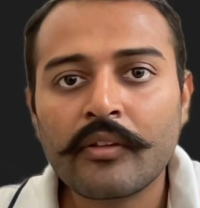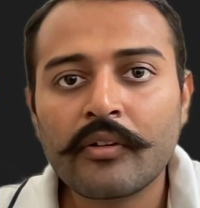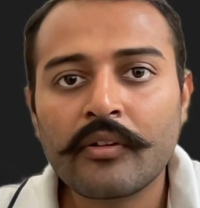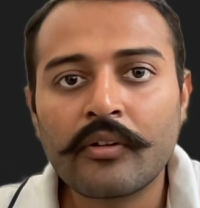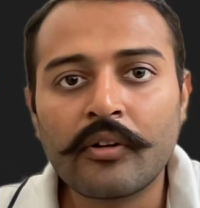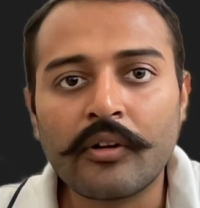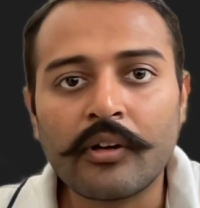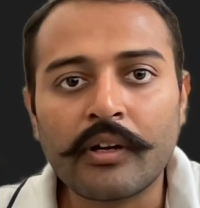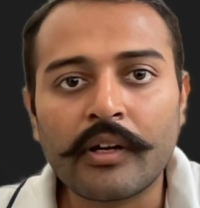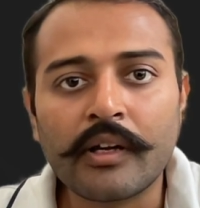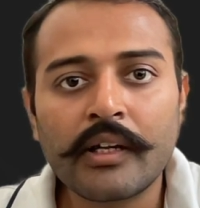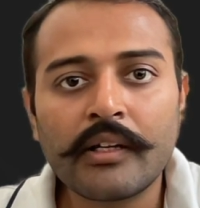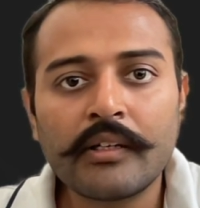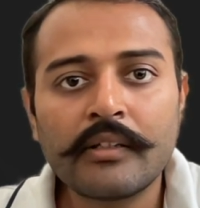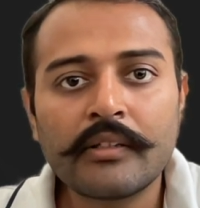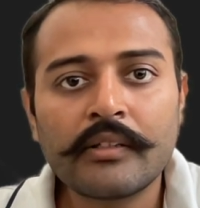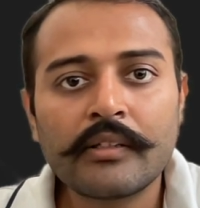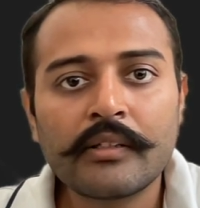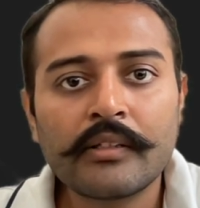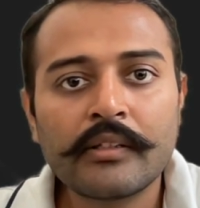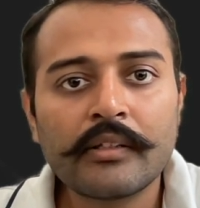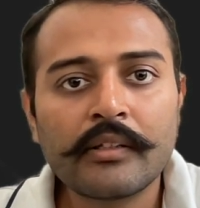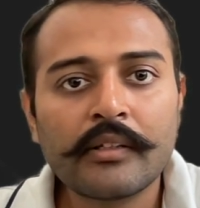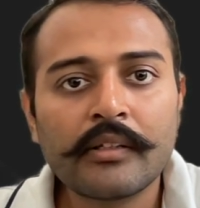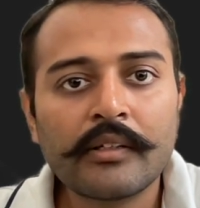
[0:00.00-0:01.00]
All right.
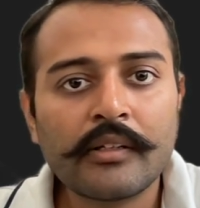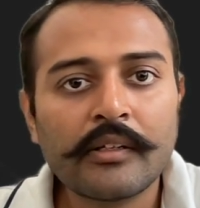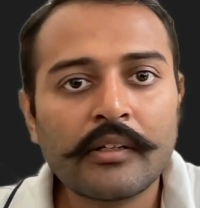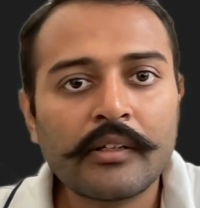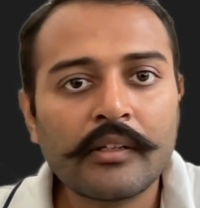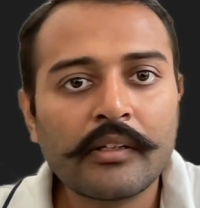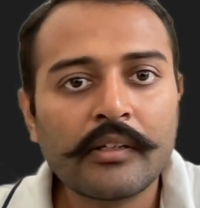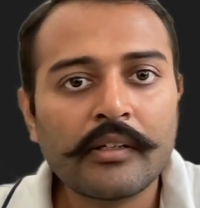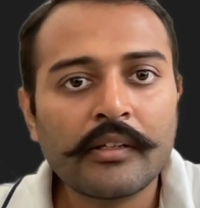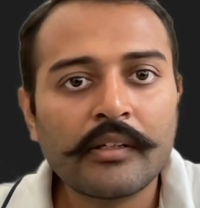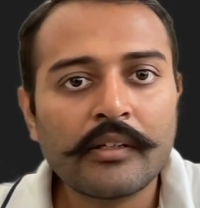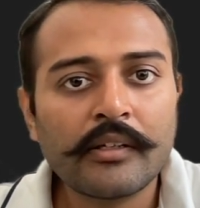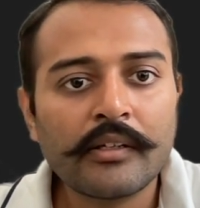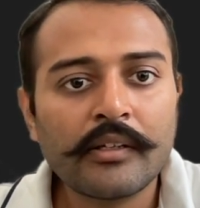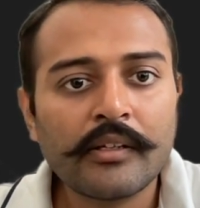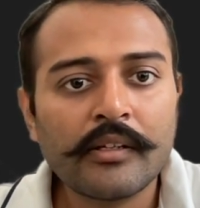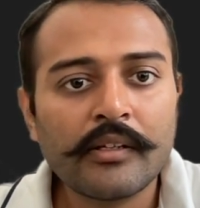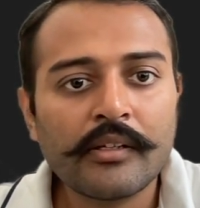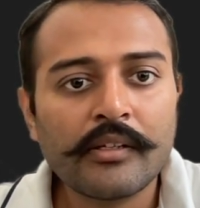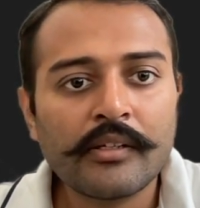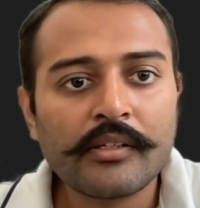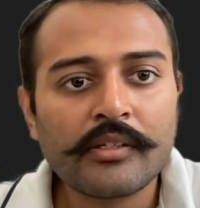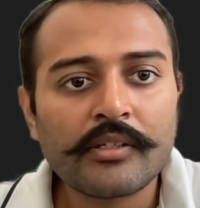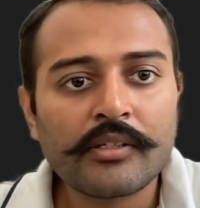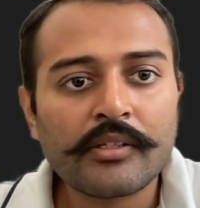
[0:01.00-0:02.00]

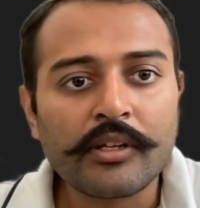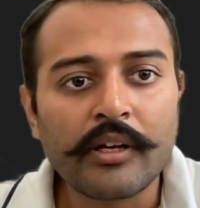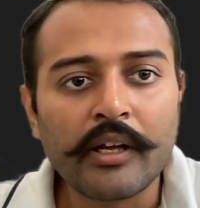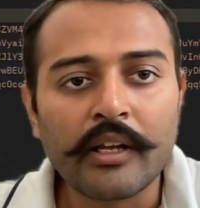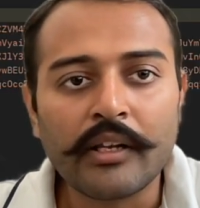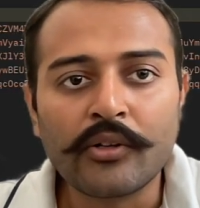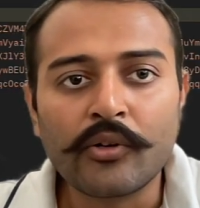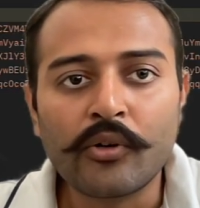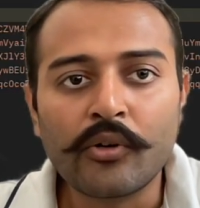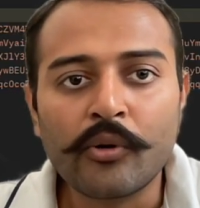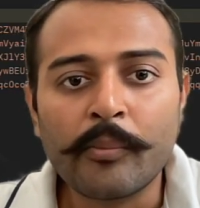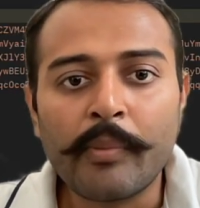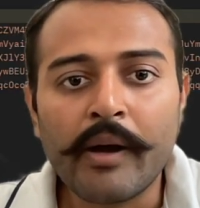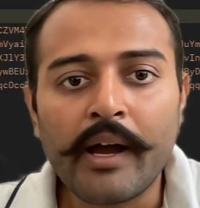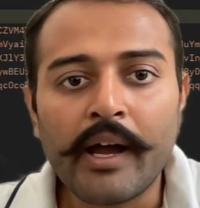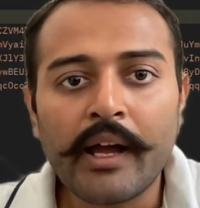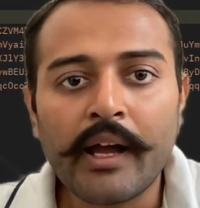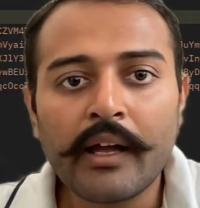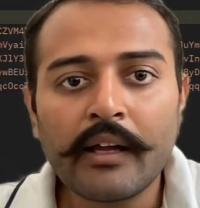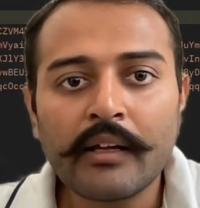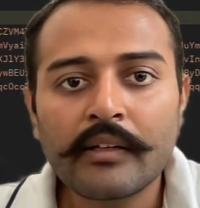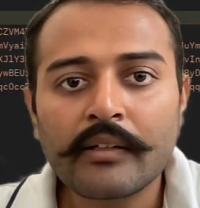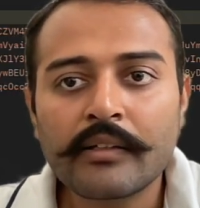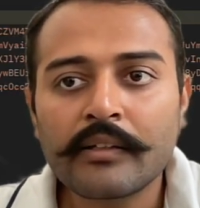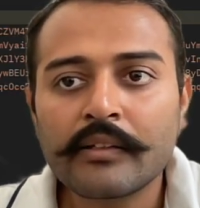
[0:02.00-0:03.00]
So I'll go
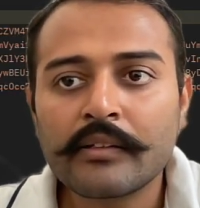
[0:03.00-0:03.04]
back